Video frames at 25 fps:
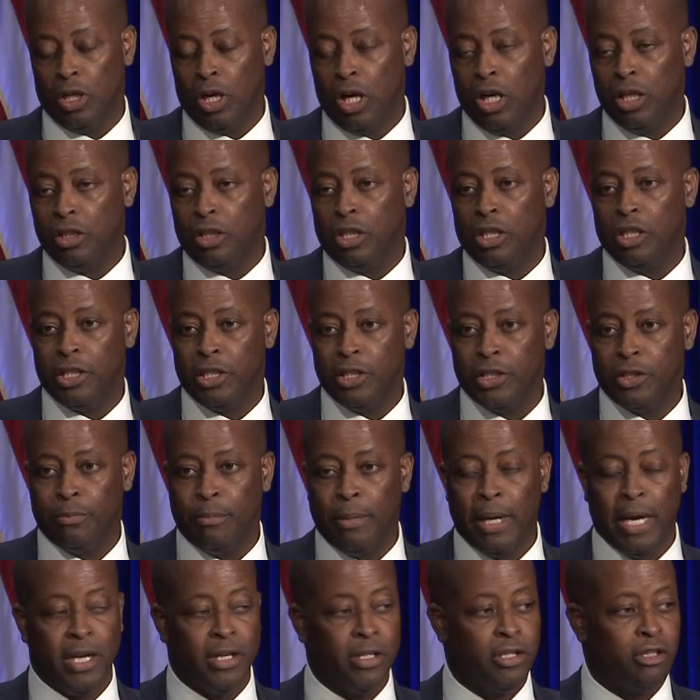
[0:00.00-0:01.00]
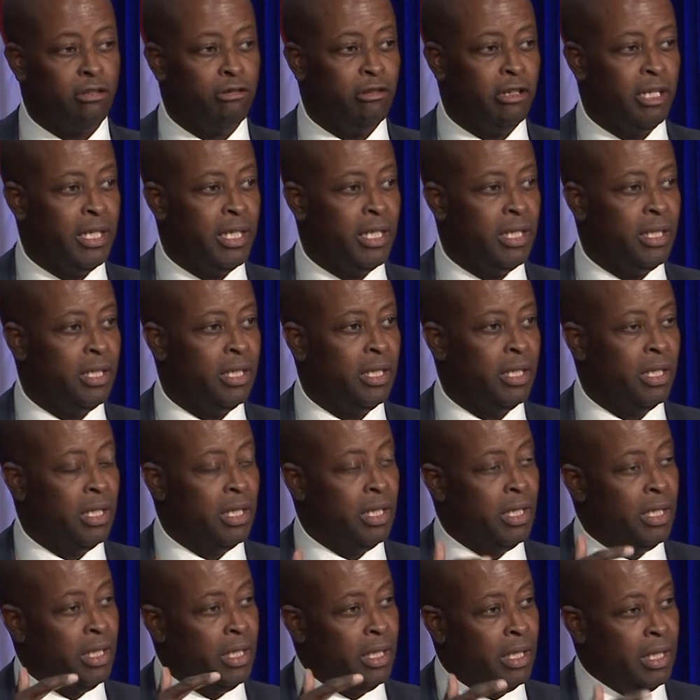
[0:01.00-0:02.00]
unconscious bias training
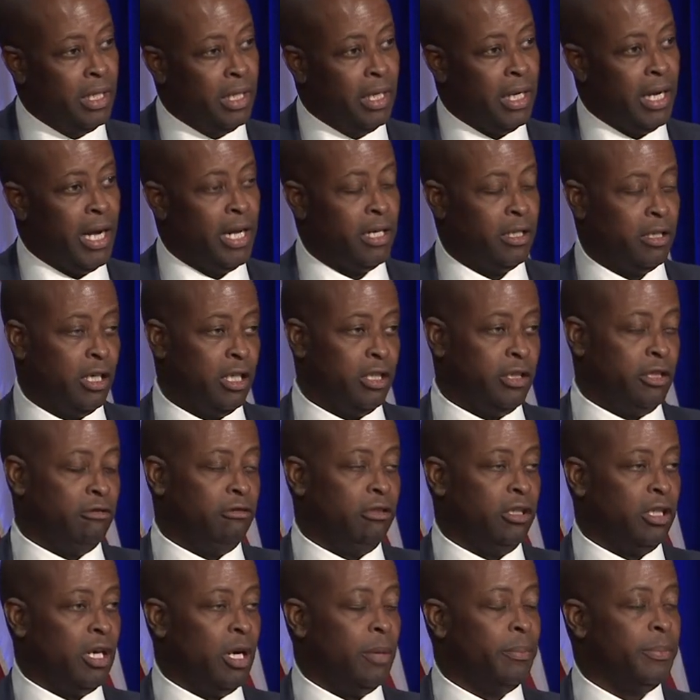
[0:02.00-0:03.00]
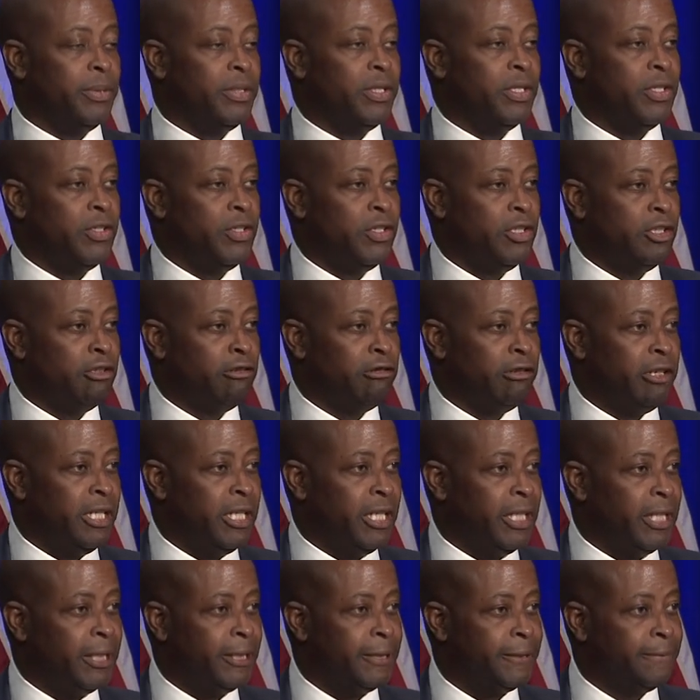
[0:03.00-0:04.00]
and cultural competency training.